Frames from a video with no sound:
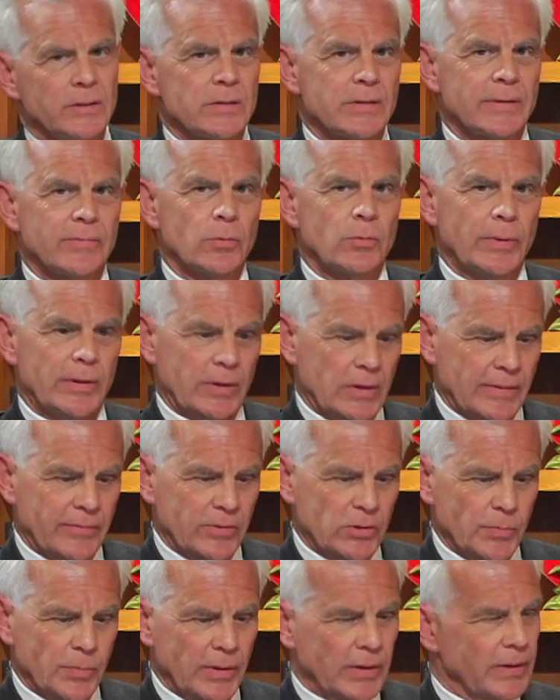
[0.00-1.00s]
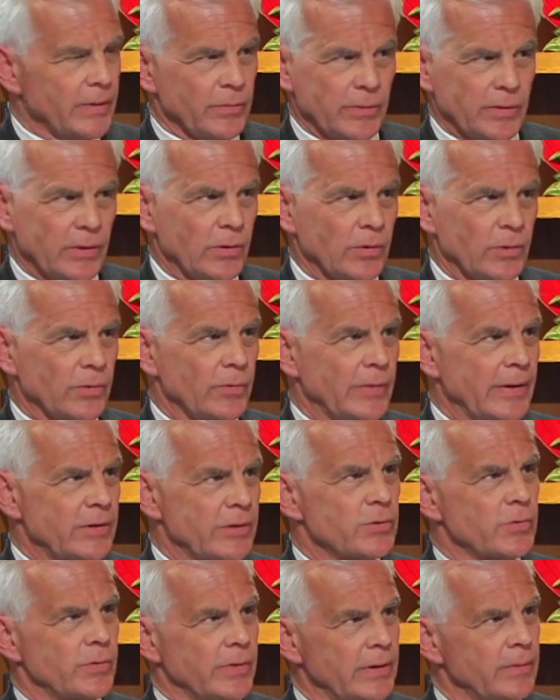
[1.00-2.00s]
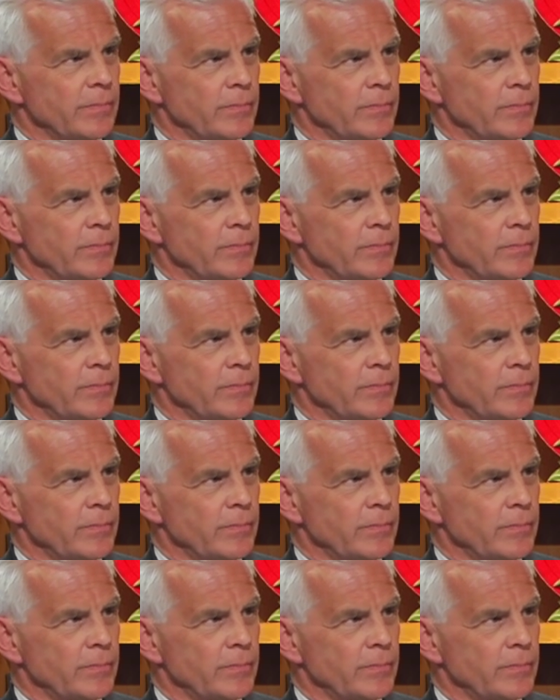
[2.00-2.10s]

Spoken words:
doesn't have to be an office building. We can go to a restaurant